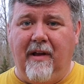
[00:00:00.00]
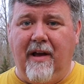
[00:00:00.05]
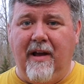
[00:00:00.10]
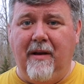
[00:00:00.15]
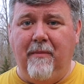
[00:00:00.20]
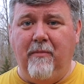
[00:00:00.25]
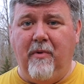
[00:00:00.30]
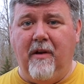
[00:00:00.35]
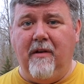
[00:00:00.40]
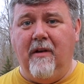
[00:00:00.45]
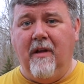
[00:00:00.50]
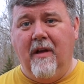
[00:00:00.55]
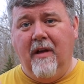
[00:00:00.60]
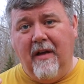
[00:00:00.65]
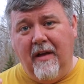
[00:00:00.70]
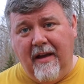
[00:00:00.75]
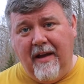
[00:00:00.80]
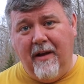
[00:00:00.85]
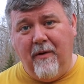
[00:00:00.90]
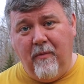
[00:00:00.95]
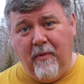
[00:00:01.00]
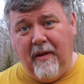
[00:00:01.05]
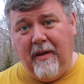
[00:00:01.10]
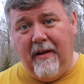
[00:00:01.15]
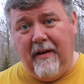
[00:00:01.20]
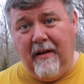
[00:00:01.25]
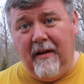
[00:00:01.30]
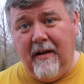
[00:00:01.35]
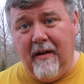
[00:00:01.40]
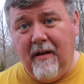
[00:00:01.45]
lane, but it
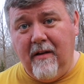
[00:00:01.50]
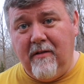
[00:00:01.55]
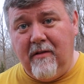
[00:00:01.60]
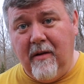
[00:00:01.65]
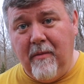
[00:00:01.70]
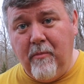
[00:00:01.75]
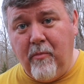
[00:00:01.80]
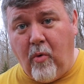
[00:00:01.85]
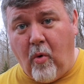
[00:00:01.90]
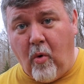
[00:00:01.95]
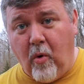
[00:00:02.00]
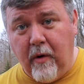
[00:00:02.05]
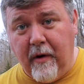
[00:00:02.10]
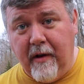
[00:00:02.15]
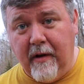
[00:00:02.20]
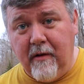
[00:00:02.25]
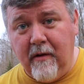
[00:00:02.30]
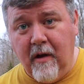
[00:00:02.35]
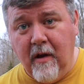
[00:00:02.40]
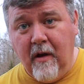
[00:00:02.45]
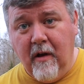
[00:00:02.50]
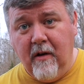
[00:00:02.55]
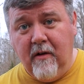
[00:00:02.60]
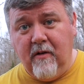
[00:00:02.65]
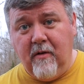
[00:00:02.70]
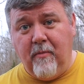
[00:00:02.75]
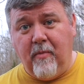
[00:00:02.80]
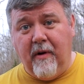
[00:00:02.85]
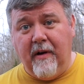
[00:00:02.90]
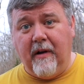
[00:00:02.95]
really is important
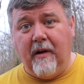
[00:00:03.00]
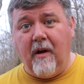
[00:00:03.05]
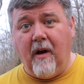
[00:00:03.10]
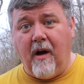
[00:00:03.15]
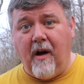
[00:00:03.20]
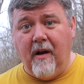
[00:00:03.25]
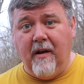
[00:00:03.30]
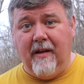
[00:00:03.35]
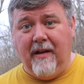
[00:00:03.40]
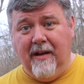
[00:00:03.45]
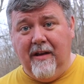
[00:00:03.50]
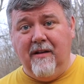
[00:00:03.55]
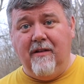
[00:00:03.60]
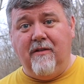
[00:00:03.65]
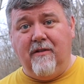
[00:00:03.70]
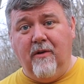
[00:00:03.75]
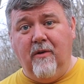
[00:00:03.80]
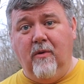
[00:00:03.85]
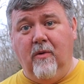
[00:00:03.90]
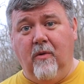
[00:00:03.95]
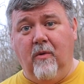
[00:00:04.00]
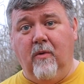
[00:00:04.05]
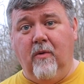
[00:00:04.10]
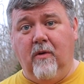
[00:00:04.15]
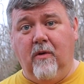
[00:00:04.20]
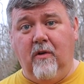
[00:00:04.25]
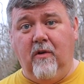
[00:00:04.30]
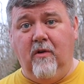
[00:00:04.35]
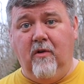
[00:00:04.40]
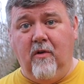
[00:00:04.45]
to bring God into
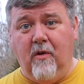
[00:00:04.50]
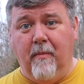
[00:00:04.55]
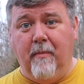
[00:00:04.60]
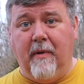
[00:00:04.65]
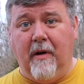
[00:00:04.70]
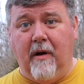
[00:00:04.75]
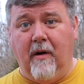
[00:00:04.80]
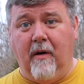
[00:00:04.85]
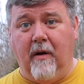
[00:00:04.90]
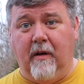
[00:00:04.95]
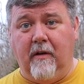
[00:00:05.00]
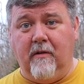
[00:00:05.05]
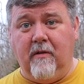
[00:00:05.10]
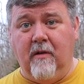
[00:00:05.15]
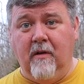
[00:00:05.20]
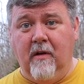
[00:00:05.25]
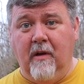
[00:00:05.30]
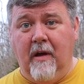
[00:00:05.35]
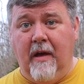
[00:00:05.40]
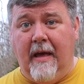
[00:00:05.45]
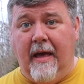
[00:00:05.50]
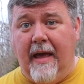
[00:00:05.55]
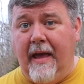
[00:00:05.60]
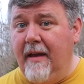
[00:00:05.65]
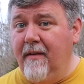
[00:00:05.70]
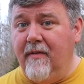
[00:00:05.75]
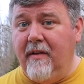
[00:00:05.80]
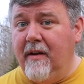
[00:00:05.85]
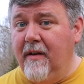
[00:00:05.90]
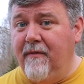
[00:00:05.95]
your marriage.
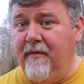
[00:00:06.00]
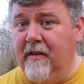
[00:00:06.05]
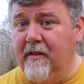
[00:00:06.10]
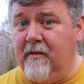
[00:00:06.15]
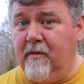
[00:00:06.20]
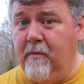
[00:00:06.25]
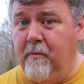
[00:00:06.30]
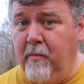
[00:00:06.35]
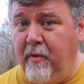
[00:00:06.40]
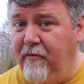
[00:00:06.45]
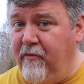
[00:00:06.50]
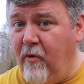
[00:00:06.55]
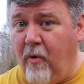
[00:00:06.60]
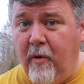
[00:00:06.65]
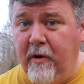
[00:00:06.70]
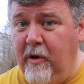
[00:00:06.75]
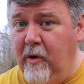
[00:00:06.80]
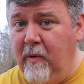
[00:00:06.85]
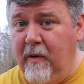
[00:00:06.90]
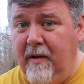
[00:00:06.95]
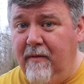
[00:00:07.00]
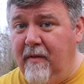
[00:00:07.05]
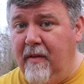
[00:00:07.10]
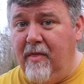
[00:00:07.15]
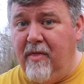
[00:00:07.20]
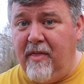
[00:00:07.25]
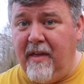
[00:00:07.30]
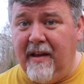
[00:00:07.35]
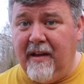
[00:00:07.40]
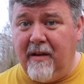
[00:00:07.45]
Even if it's before you
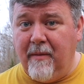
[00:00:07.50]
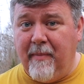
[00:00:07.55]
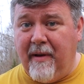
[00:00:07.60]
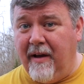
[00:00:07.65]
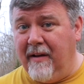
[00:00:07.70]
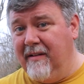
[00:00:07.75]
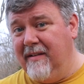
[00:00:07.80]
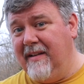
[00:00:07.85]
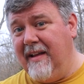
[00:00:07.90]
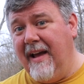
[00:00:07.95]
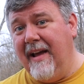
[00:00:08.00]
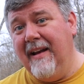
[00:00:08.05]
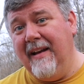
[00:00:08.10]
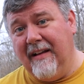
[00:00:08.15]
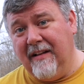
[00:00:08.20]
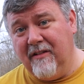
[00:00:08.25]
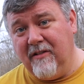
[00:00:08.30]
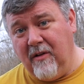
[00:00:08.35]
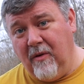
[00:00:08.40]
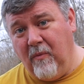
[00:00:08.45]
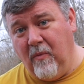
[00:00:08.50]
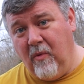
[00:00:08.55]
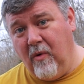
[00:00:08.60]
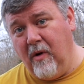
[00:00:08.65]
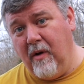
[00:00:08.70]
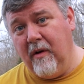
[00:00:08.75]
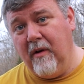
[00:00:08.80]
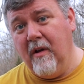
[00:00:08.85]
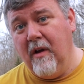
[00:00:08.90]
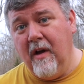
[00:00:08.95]
even think about dating
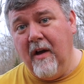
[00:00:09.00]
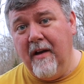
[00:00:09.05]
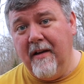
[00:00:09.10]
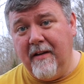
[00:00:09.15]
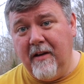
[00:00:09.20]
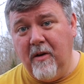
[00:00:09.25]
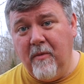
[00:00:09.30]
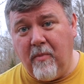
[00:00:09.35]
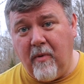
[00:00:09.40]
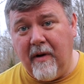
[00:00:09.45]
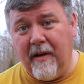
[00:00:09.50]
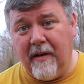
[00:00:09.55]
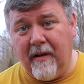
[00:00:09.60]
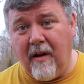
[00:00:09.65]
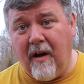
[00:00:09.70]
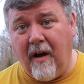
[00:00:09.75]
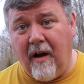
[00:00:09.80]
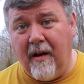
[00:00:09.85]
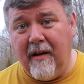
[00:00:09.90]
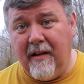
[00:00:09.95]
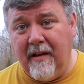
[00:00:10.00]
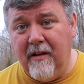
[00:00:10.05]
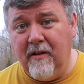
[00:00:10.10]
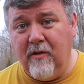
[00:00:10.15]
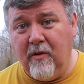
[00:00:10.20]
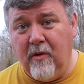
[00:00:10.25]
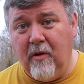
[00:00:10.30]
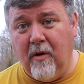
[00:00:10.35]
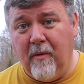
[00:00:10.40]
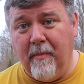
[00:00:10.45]
someone, you bring God
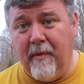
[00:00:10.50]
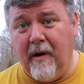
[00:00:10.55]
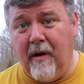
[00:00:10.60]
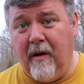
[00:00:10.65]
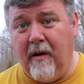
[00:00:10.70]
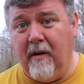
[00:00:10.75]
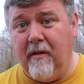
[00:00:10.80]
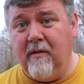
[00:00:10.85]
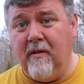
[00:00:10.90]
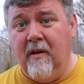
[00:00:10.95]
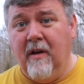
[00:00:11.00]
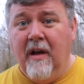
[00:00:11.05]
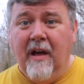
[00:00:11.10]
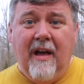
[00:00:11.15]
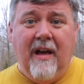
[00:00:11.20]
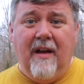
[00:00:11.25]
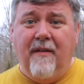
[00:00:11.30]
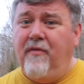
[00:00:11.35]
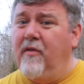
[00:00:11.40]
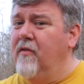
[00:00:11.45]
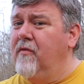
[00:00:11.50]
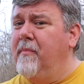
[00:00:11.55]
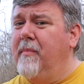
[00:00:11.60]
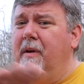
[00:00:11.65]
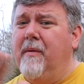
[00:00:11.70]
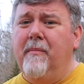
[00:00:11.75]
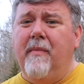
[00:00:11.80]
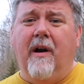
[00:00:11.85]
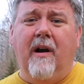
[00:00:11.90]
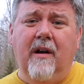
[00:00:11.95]
into your marriage. If you've
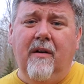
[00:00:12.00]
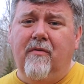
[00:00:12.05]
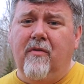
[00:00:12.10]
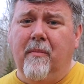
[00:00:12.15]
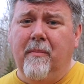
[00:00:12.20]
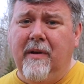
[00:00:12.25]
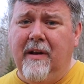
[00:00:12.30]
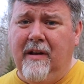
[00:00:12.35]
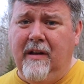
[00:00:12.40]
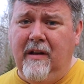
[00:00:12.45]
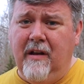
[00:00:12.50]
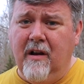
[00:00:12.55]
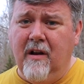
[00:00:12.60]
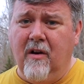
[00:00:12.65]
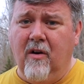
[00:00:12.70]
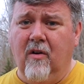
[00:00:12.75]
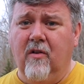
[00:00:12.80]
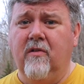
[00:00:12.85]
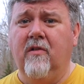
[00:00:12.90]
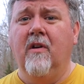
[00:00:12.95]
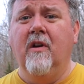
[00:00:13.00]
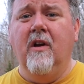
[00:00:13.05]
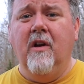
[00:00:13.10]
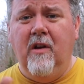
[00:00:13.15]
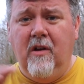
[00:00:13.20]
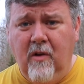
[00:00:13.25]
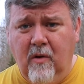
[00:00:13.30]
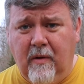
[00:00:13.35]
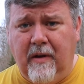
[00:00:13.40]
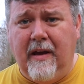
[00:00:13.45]
been married for many years,
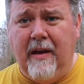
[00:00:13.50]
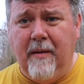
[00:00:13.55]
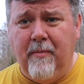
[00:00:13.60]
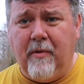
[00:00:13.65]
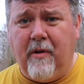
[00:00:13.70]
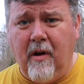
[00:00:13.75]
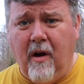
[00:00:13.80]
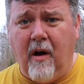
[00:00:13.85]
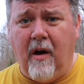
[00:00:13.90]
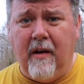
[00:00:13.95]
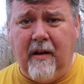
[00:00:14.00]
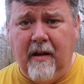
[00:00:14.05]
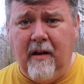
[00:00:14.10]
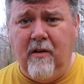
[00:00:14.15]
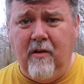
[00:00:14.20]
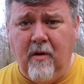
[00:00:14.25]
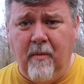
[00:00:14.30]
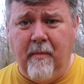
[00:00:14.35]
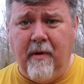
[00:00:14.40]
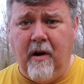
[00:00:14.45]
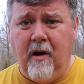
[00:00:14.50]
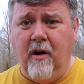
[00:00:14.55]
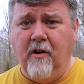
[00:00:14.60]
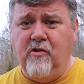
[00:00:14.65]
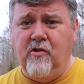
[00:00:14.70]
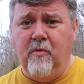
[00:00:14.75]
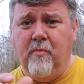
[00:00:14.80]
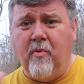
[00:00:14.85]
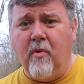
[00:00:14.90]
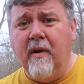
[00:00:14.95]
you keep God in your
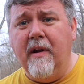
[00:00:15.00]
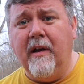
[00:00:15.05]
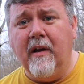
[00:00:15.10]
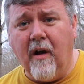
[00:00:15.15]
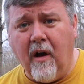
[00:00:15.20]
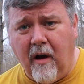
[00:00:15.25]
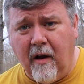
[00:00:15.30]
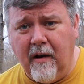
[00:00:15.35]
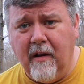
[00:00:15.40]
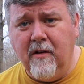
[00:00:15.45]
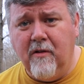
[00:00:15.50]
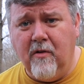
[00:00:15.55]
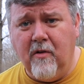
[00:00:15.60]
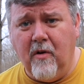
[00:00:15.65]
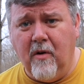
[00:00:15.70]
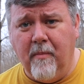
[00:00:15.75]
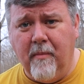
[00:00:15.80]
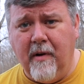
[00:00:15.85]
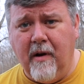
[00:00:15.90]
marriage. You bring God into your